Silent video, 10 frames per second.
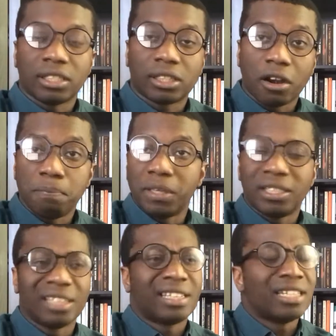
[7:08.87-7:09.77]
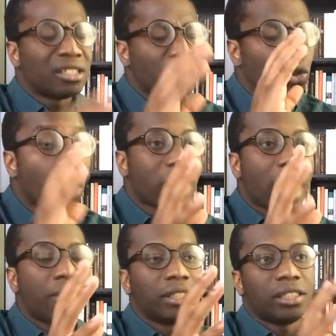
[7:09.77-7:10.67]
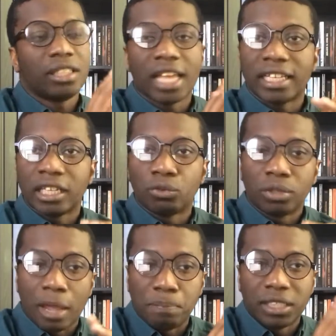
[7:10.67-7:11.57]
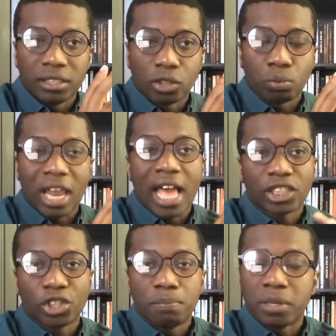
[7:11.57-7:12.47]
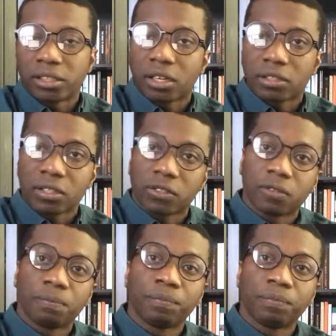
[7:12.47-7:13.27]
and start a business, and there's no guarantee that that business will actually be a success.